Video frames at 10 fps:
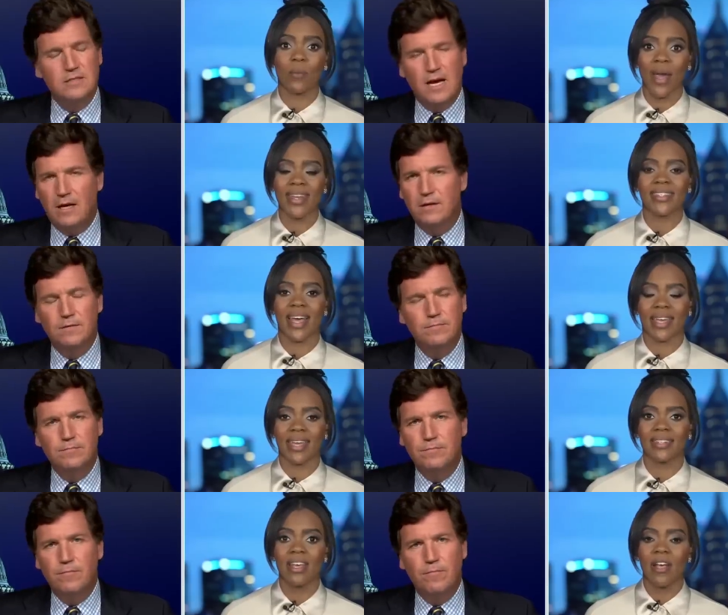Speaker 1: wait a
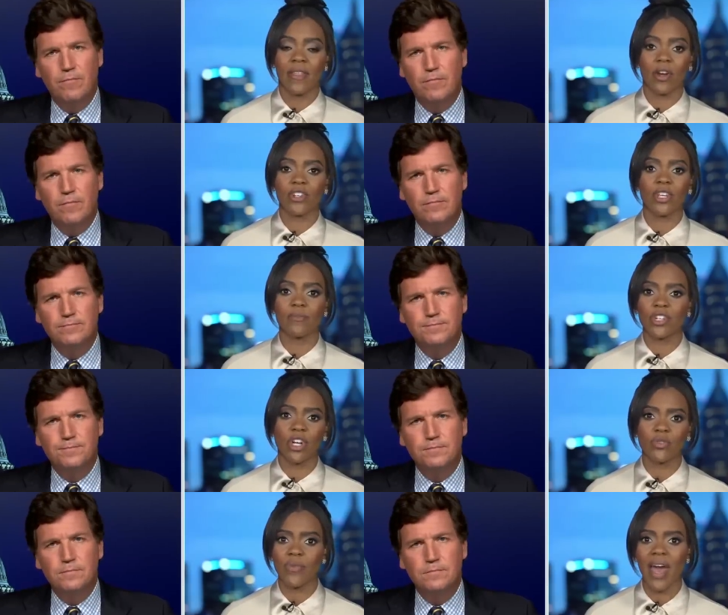second, there are some
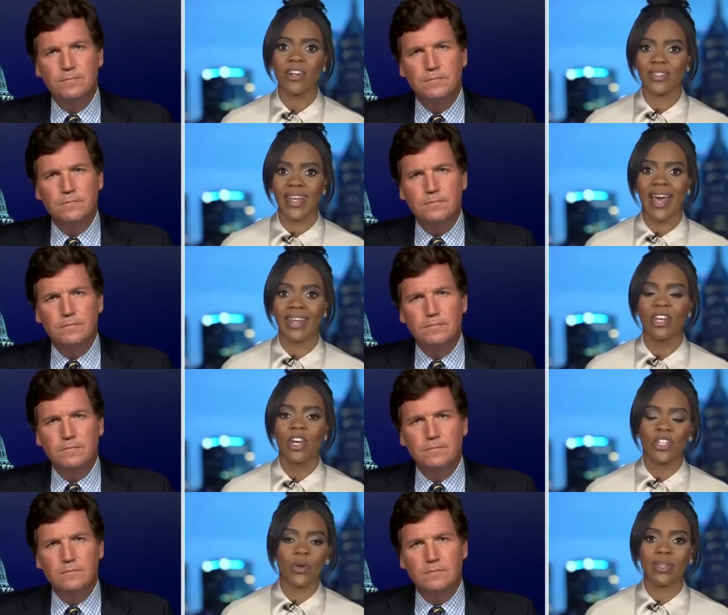children that are dead,
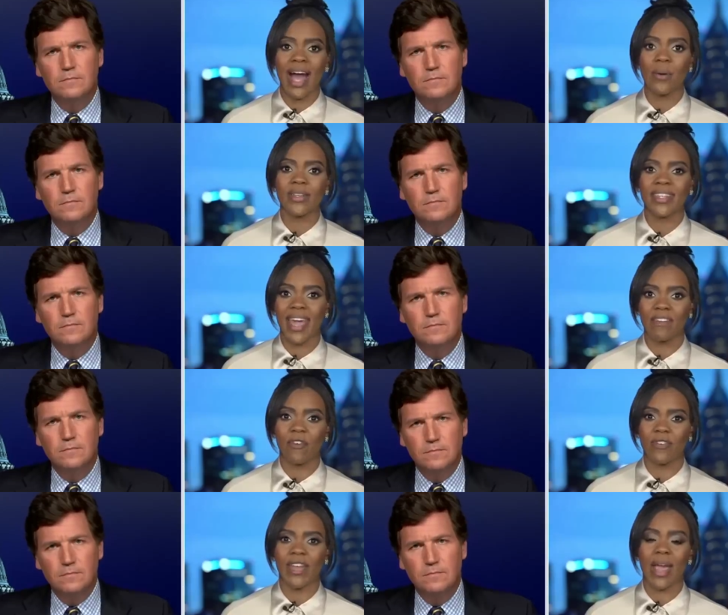so allow us to get in
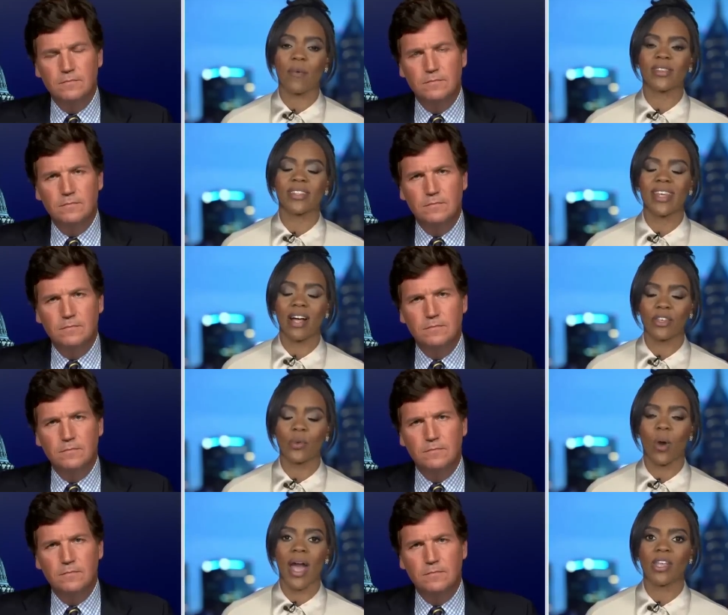front of cameras and tell you
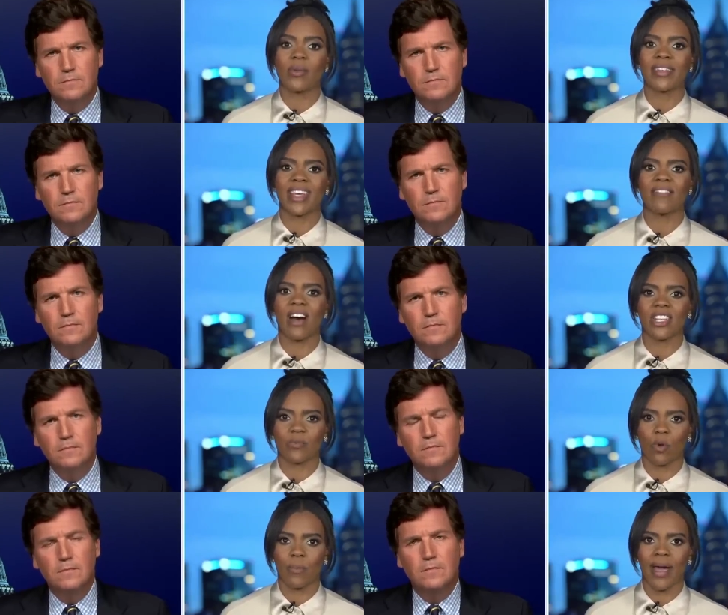why you need to give us
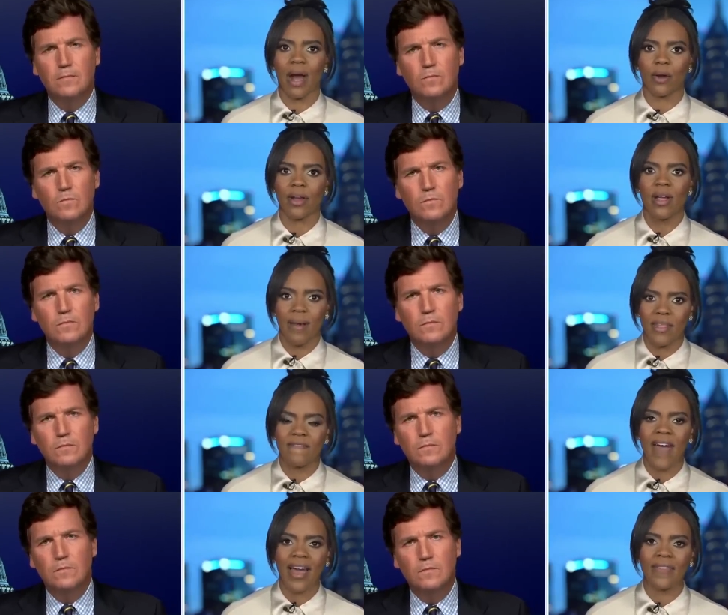more power. I mean, the
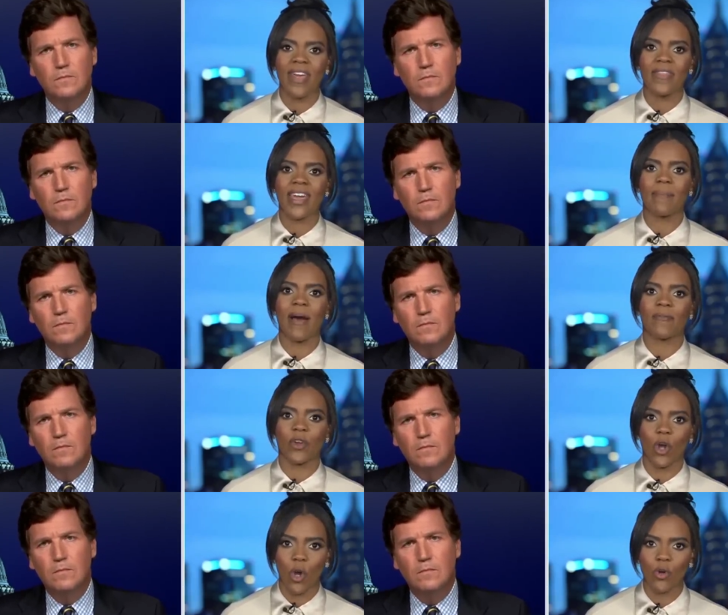fact that they think about
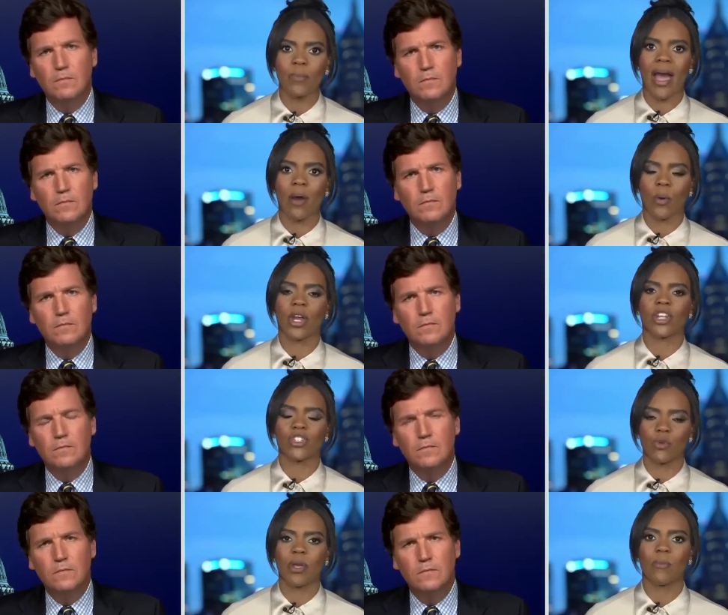their own power and
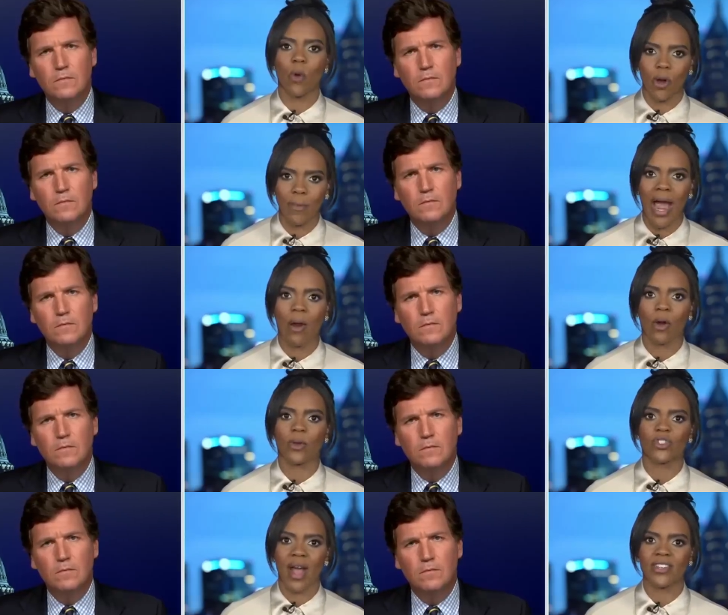consuming more power
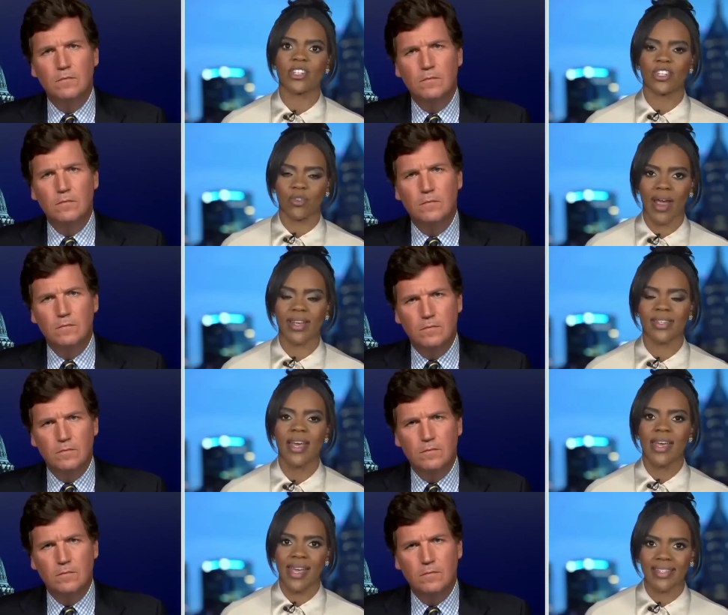when tragedy strikes
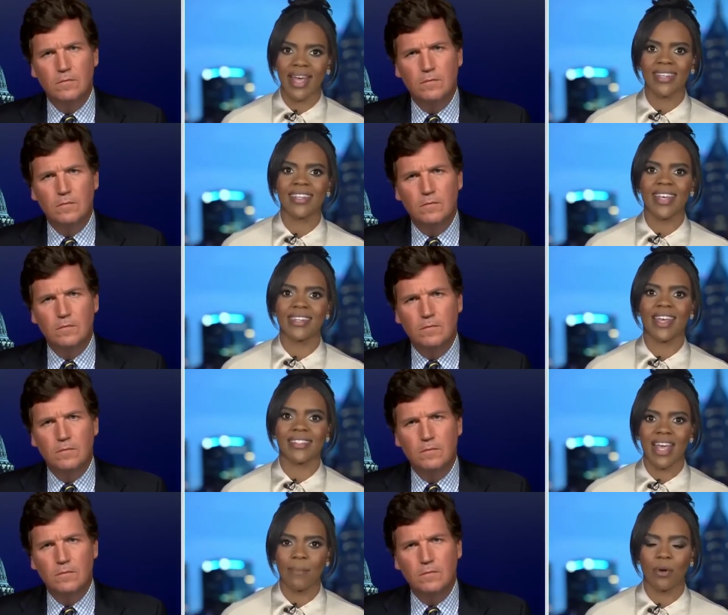is, as I said, an
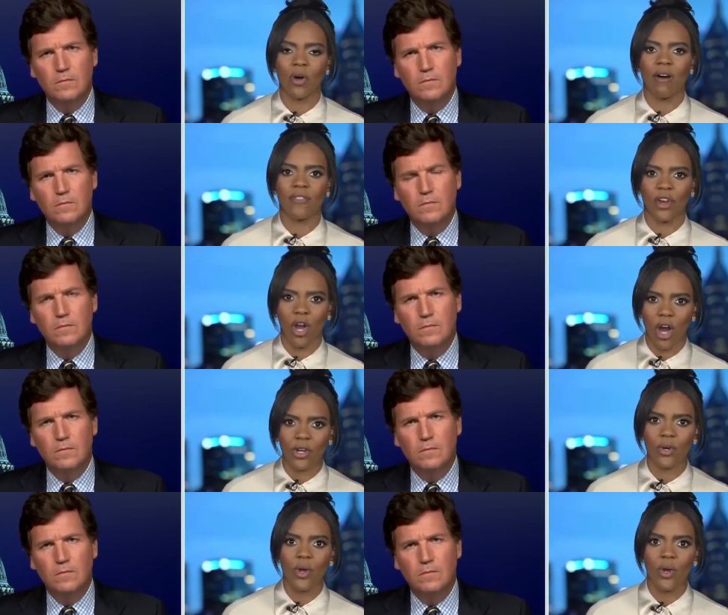example of their utter